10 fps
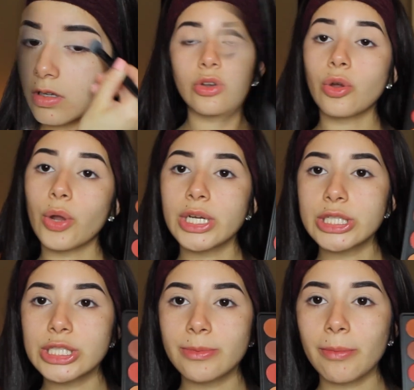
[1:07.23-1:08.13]
So going
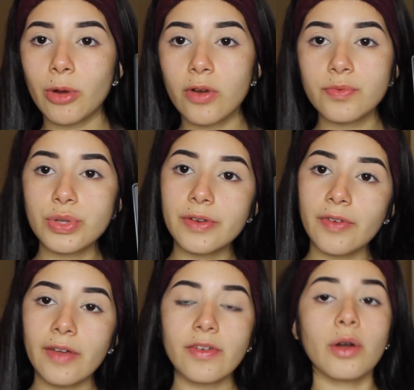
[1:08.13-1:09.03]
into my Morphe
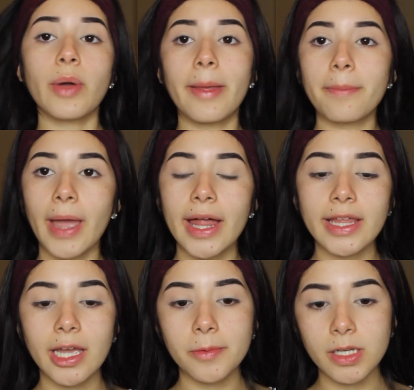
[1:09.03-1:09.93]
35Om
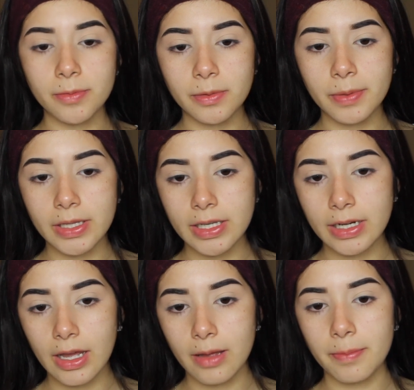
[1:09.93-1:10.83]
palette, I'm going to be
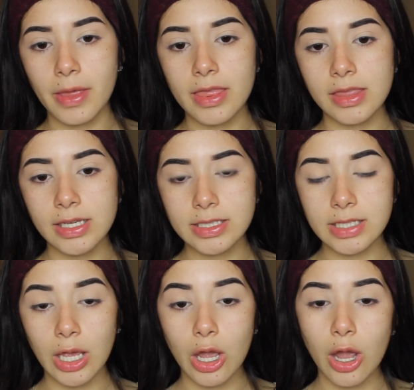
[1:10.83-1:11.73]
picking up
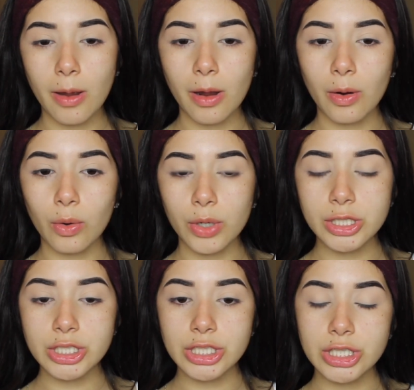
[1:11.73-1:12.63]
this
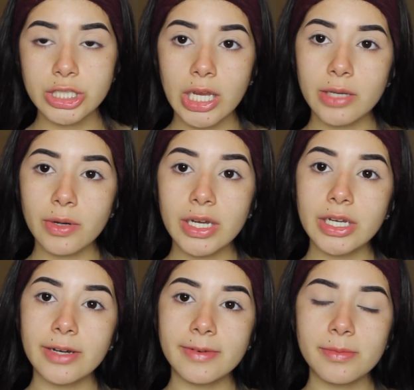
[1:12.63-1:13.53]
orangey shade right
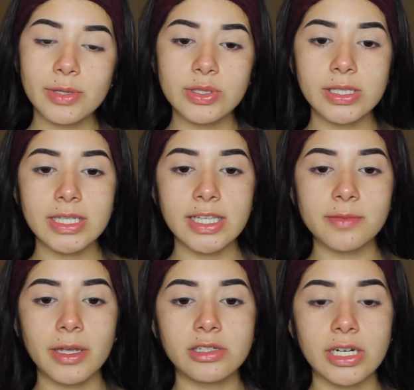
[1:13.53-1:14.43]
here. I'm going to be using this
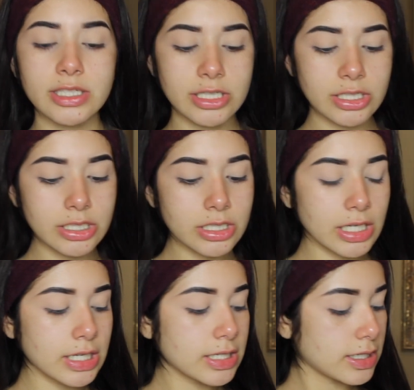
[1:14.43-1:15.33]
as my transition
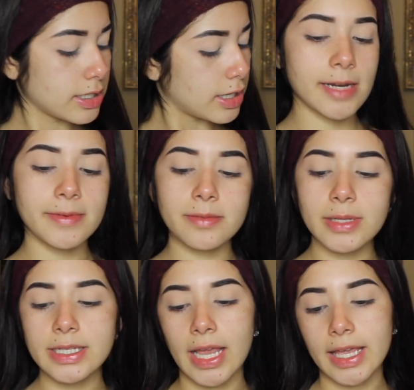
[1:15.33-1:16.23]
shade. And I'm going to
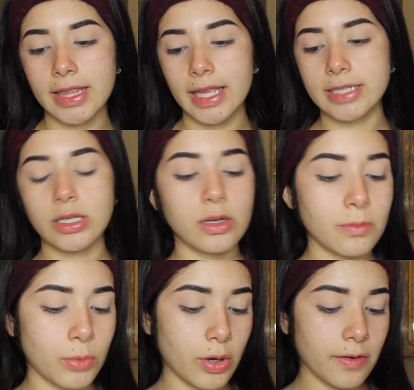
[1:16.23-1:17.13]
be taking that on a
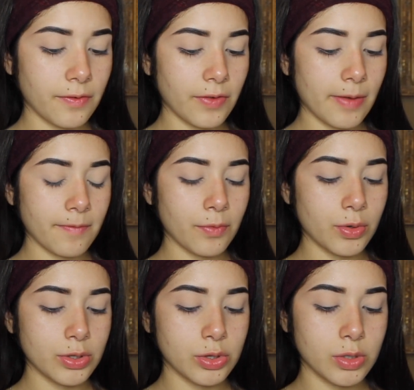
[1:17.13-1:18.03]
Morphe
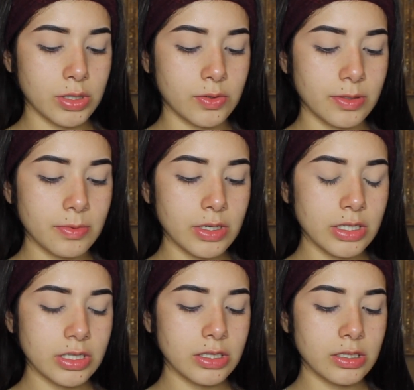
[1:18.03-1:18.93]
M433
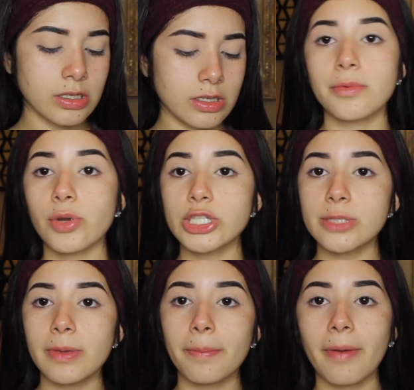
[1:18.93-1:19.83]
brush. I'm going
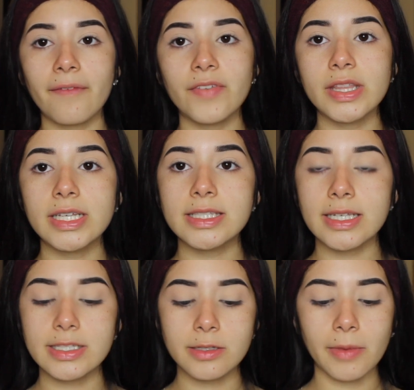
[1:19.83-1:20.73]
to be buffing this
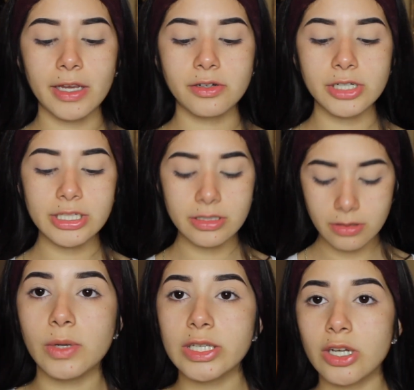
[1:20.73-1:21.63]
into my crease.
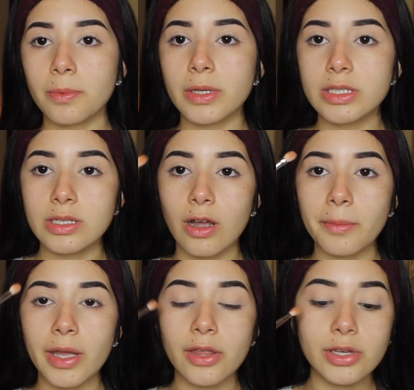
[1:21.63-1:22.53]
When I start placing all
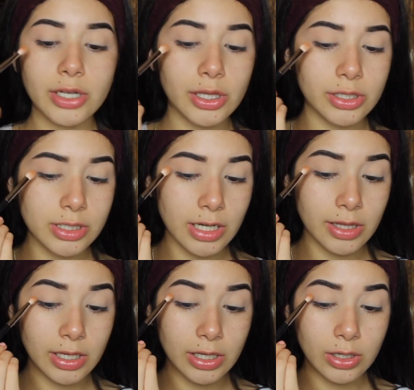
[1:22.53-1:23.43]
my other colors
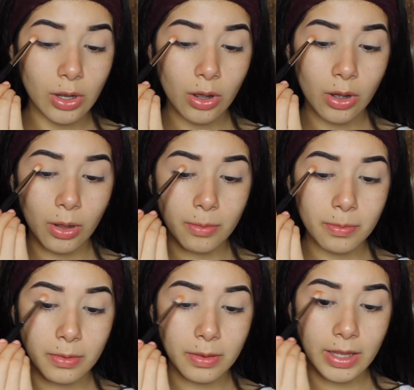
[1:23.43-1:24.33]
down, they can all
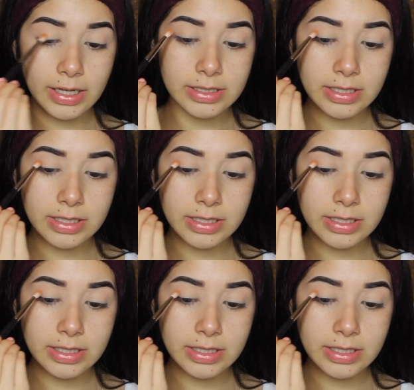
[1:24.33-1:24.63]
blend